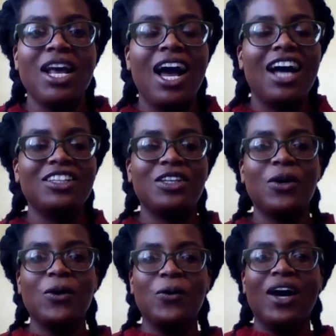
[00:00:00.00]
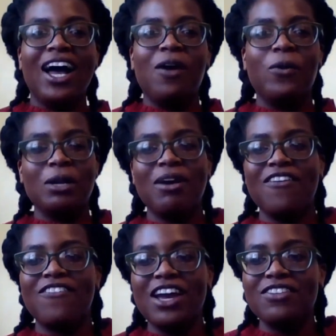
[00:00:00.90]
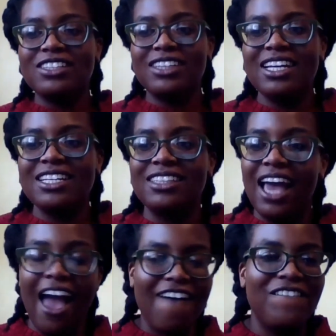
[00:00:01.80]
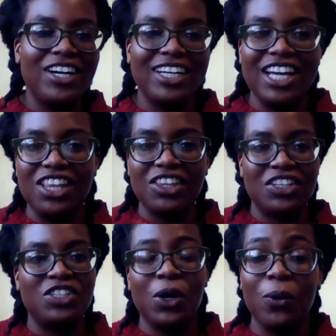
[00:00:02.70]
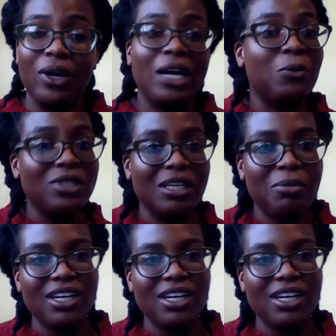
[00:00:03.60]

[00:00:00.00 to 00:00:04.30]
And so one of my favorite scenes about in this show, it wasn't